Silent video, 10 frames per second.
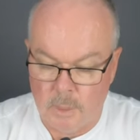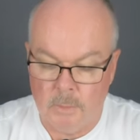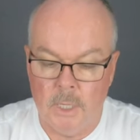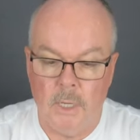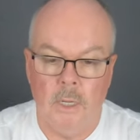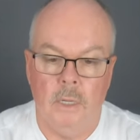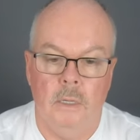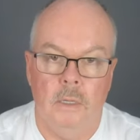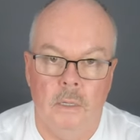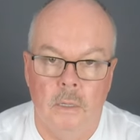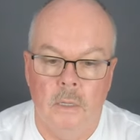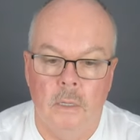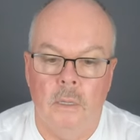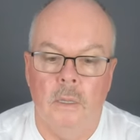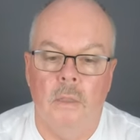millimeter.
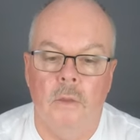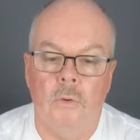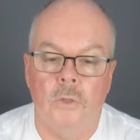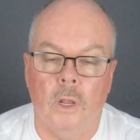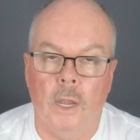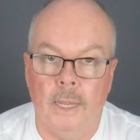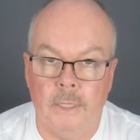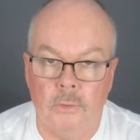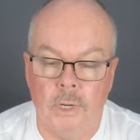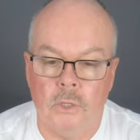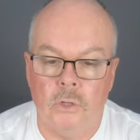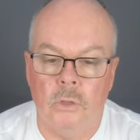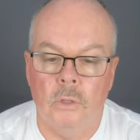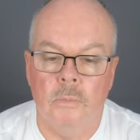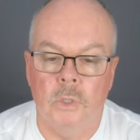They're also laser etched
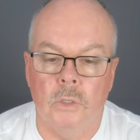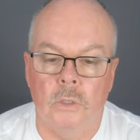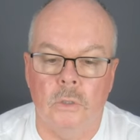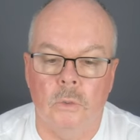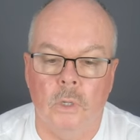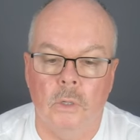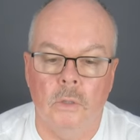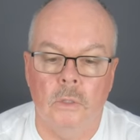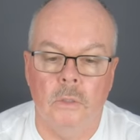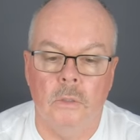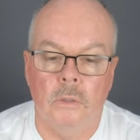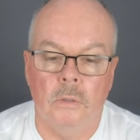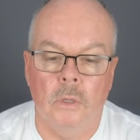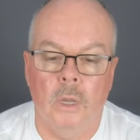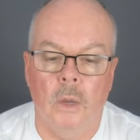on them, which is quite nice.
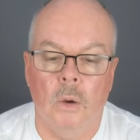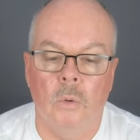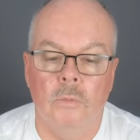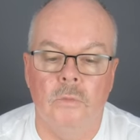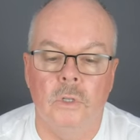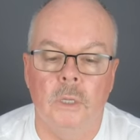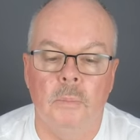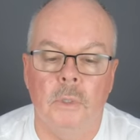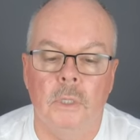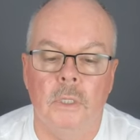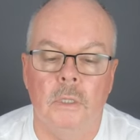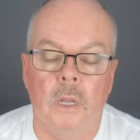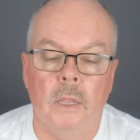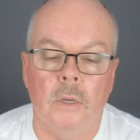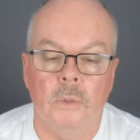How deeply is
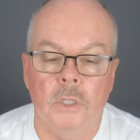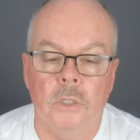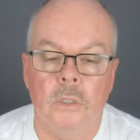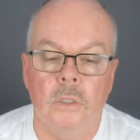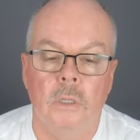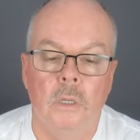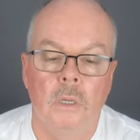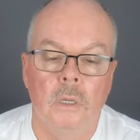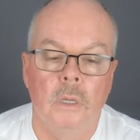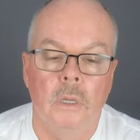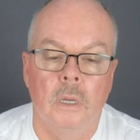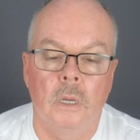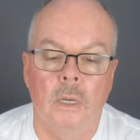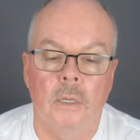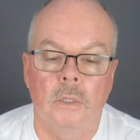another question.
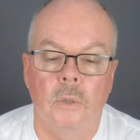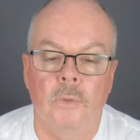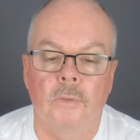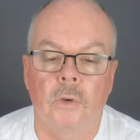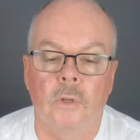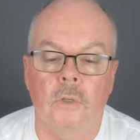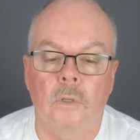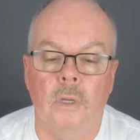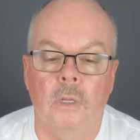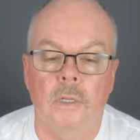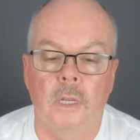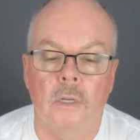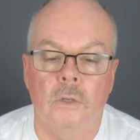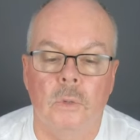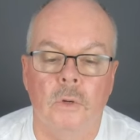Uh, so we've got uh, ten
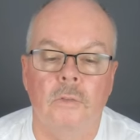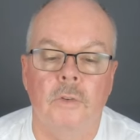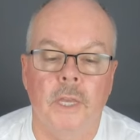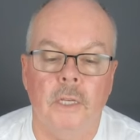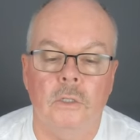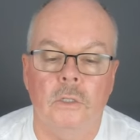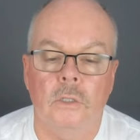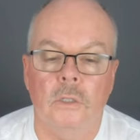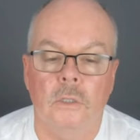to twelve hex.